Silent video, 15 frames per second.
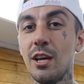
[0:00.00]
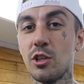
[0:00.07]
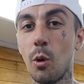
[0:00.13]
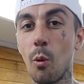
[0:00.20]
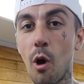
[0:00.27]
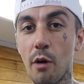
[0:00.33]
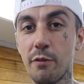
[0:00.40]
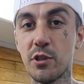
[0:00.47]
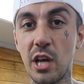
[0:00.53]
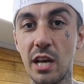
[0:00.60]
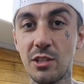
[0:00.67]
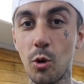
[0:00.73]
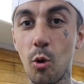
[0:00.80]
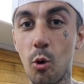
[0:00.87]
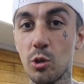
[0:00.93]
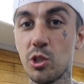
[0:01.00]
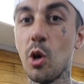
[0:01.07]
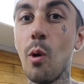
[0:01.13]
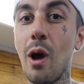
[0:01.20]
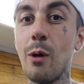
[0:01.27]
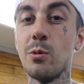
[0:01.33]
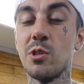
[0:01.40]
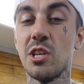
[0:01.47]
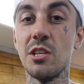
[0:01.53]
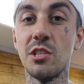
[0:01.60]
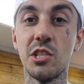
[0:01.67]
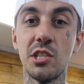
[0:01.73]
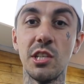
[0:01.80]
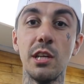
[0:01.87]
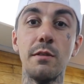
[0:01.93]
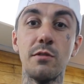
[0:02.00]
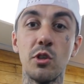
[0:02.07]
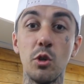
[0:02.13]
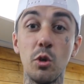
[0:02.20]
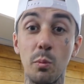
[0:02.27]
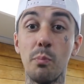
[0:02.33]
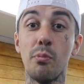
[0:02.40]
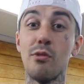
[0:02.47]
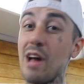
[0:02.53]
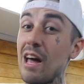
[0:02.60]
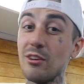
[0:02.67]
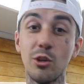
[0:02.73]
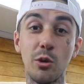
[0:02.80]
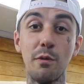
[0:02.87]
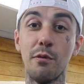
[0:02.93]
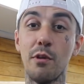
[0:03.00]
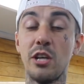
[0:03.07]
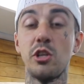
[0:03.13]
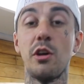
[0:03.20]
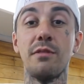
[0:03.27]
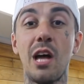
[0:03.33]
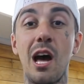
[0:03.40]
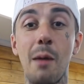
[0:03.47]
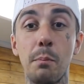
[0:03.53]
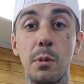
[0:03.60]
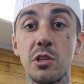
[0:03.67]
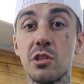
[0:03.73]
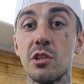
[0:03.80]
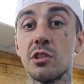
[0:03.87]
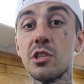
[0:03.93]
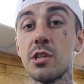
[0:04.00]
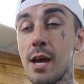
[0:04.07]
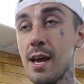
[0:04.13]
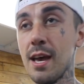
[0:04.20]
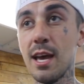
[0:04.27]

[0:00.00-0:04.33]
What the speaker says: So Offset Auto House is Steve's brand new fresh off the hat business.